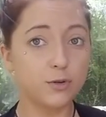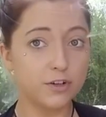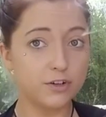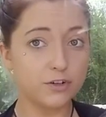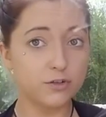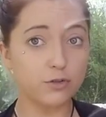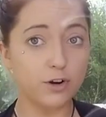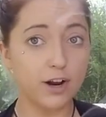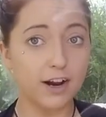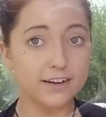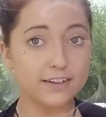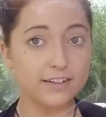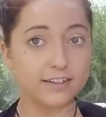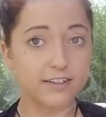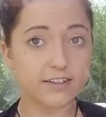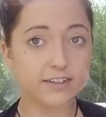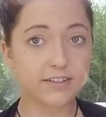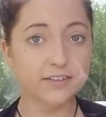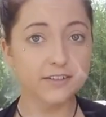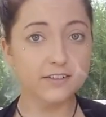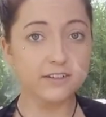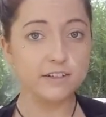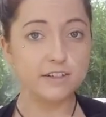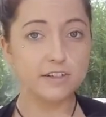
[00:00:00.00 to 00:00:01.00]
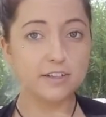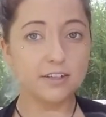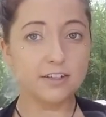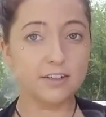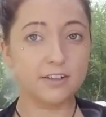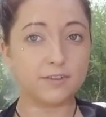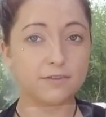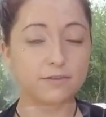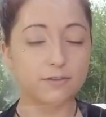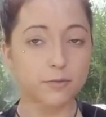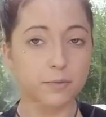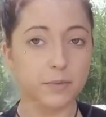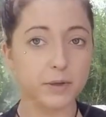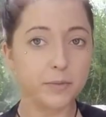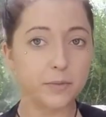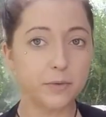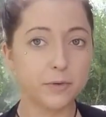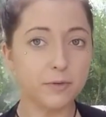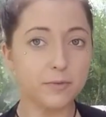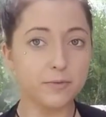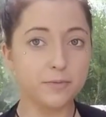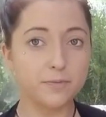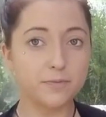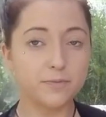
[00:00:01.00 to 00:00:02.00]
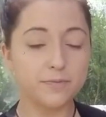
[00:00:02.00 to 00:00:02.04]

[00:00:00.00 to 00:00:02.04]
distracting for people.